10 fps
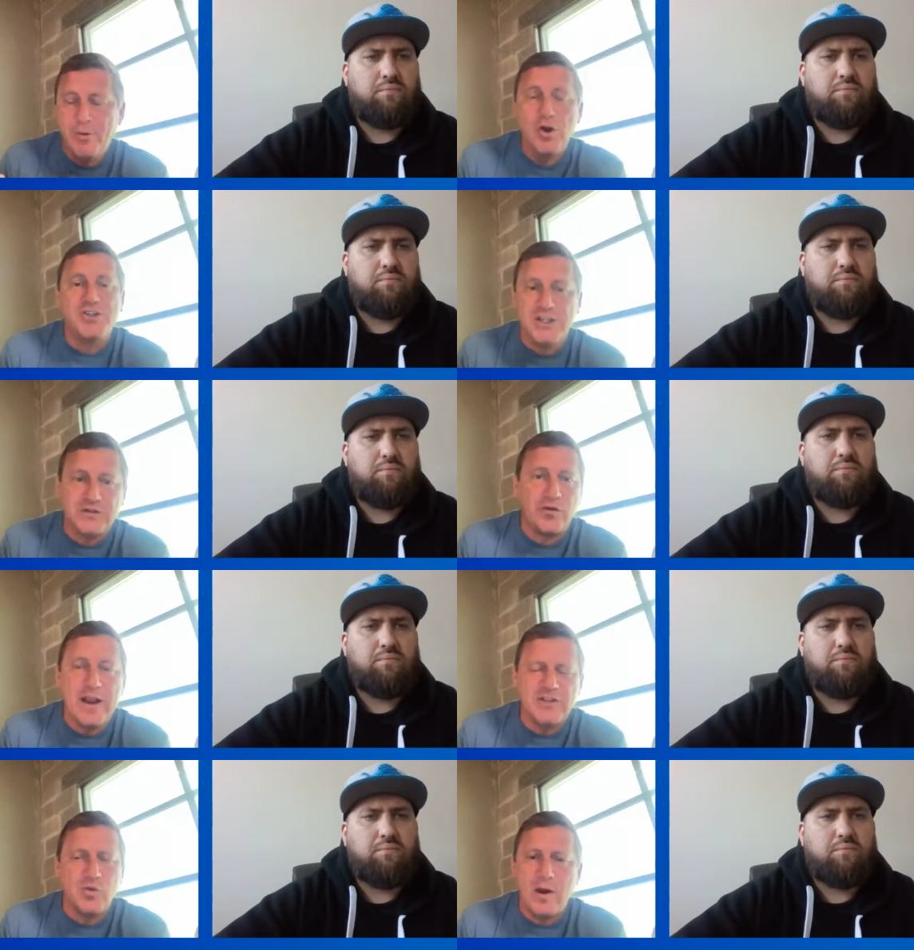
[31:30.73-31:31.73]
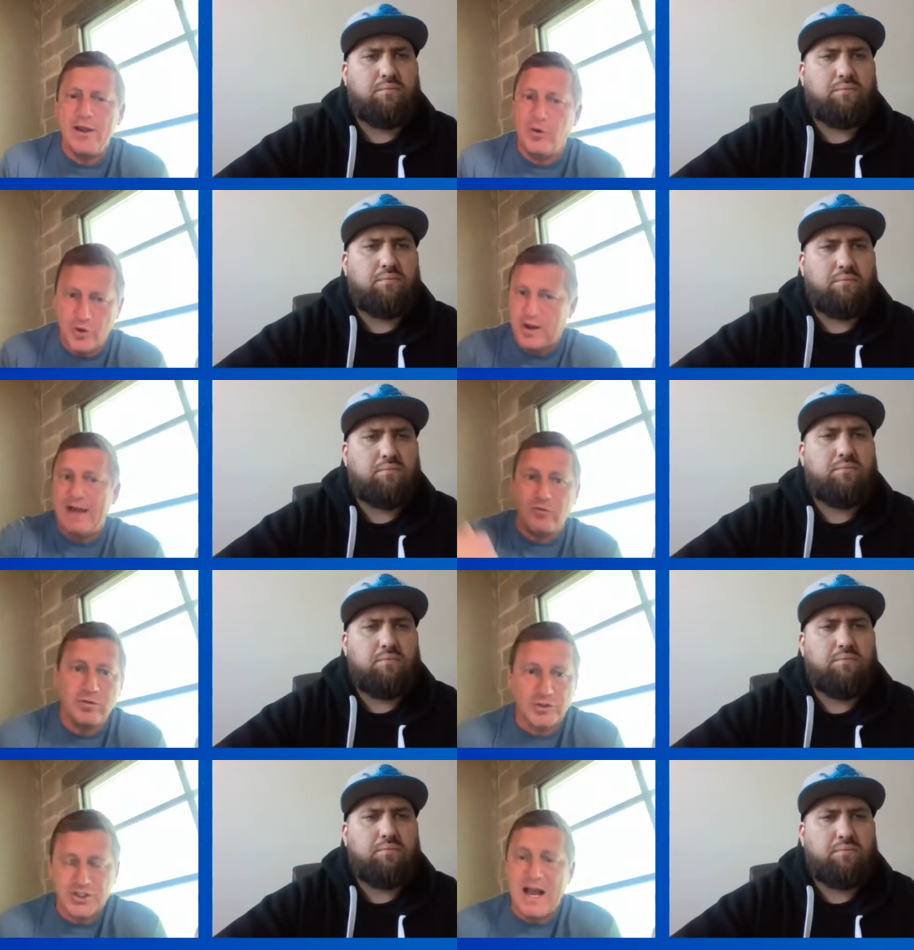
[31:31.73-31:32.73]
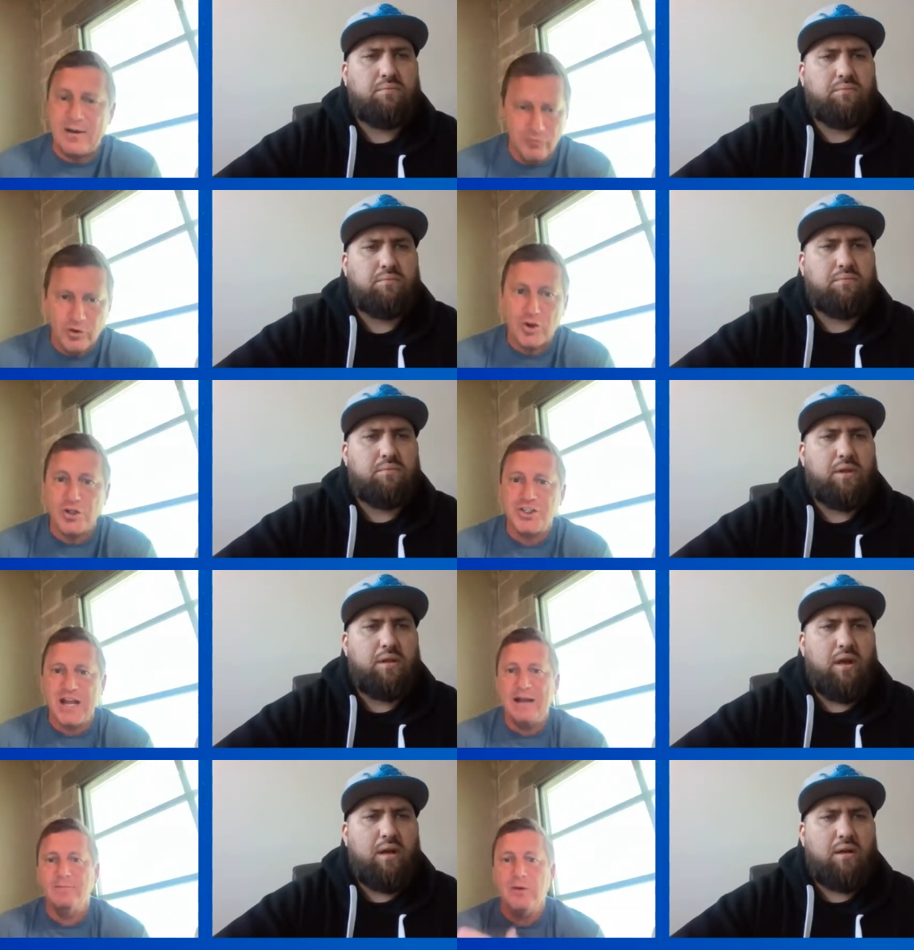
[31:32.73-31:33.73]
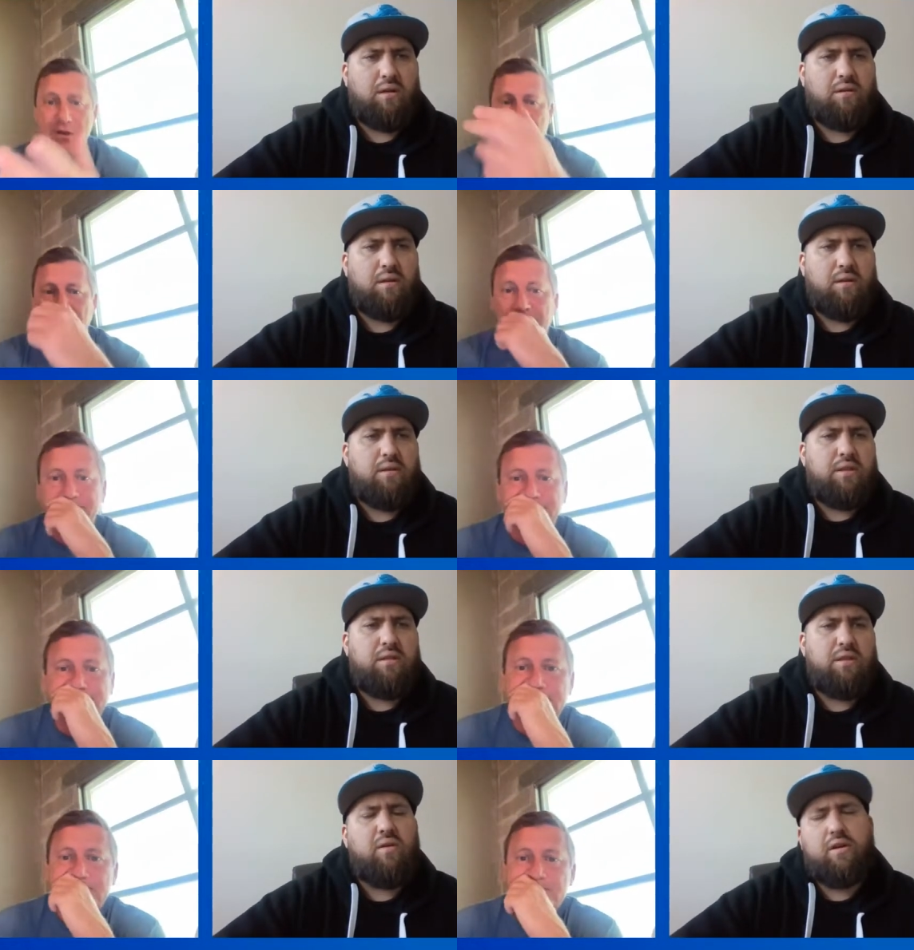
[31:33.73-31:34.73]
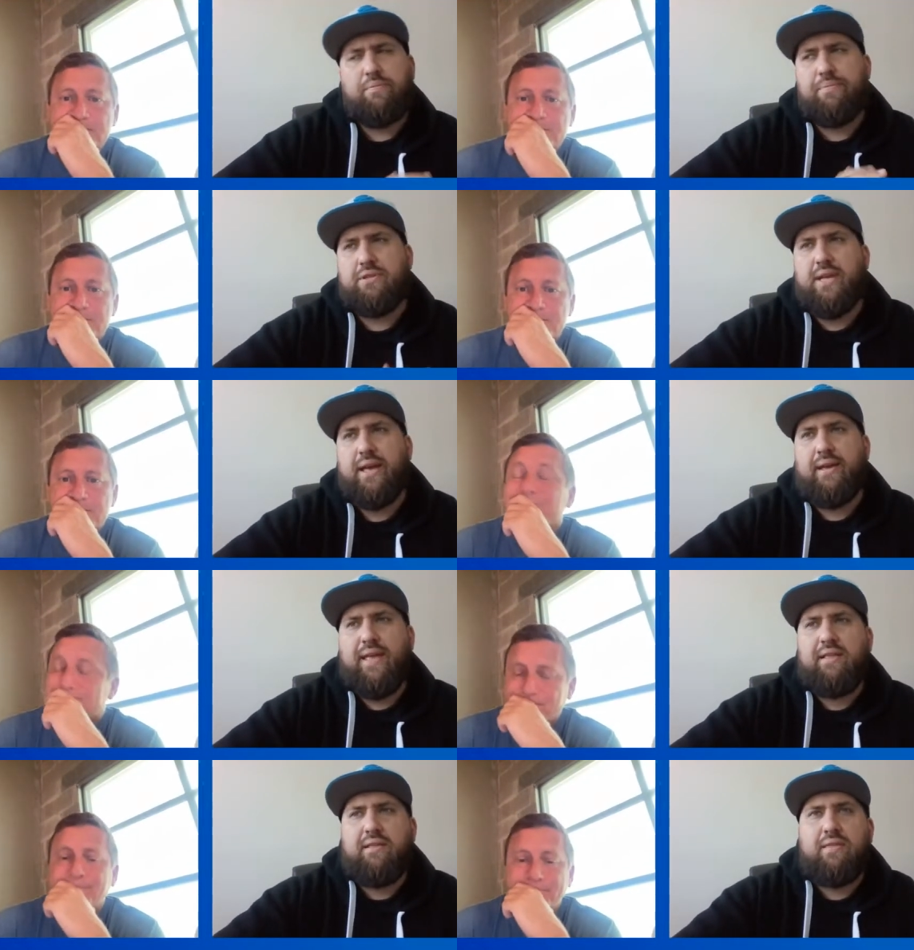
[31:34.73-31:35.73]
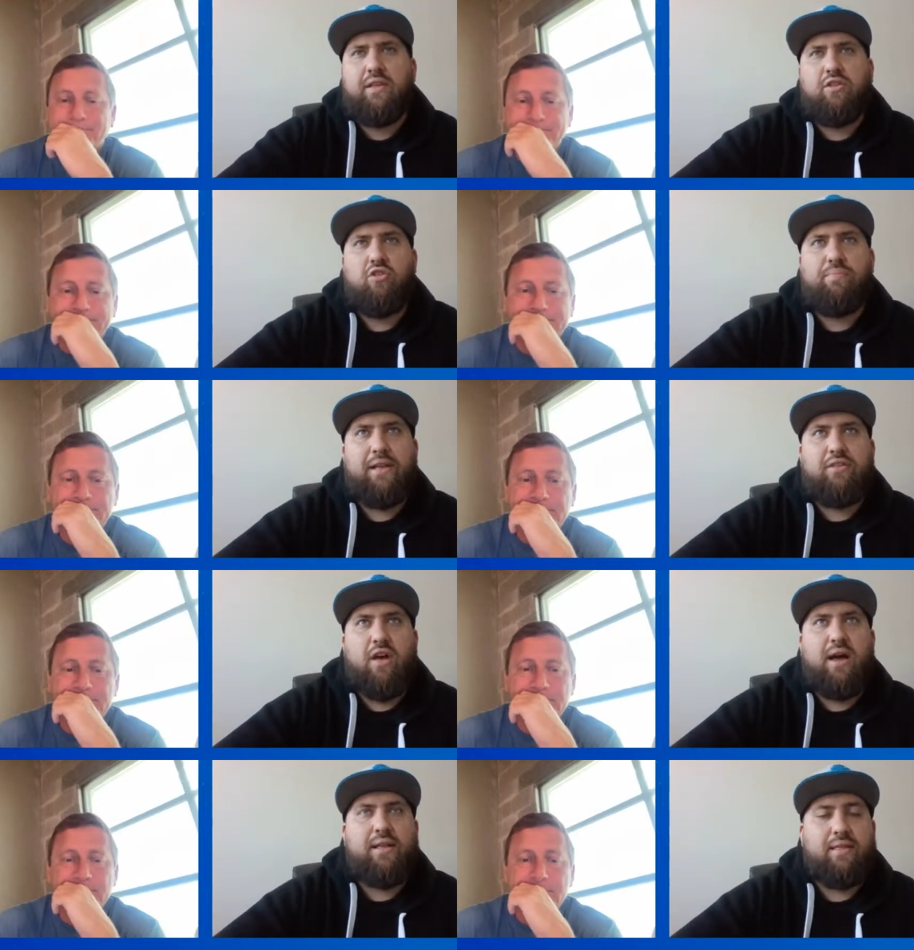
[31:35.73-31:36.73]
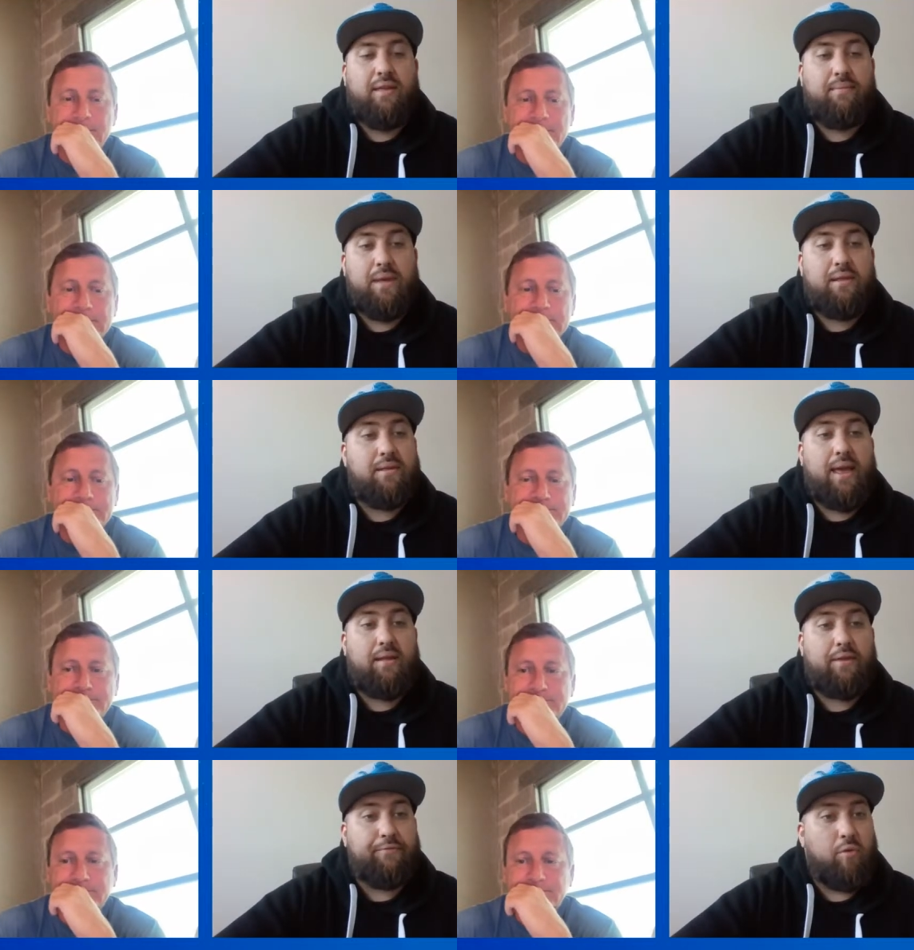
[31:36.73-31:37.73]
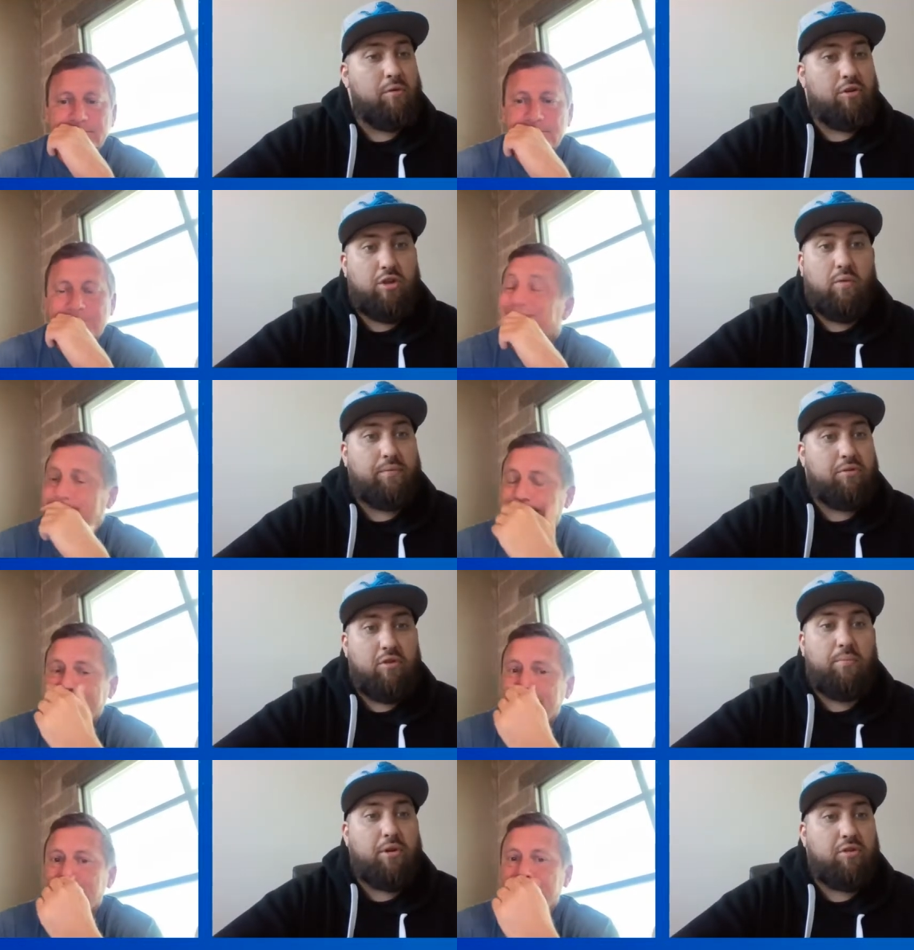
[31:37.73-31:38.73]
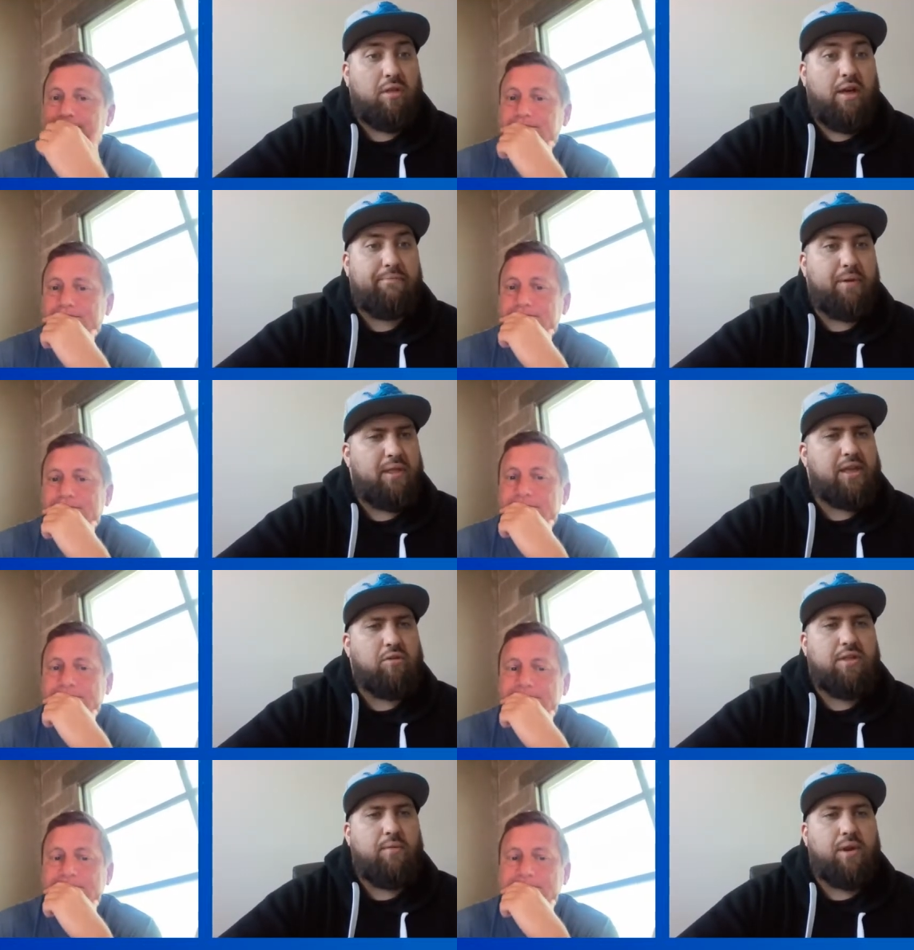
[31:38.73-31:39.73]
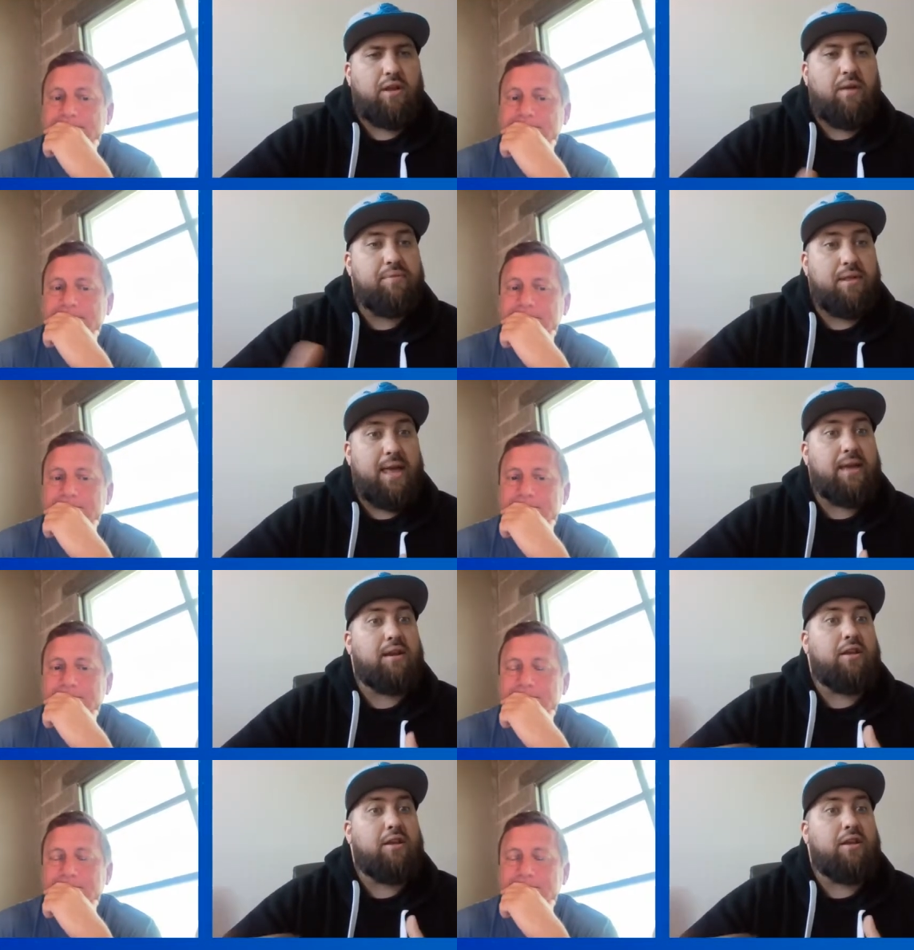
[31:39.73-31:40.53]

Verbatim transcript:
Speaker 1: pushes for Antwann Hill, they're going to have a real shot, real good shot. What do you think? No, 100%.
Speaker 2: And that's the thing, too. By talking to him, he's saying like Florida's showing him so much love. But like you said, when it comes to taking the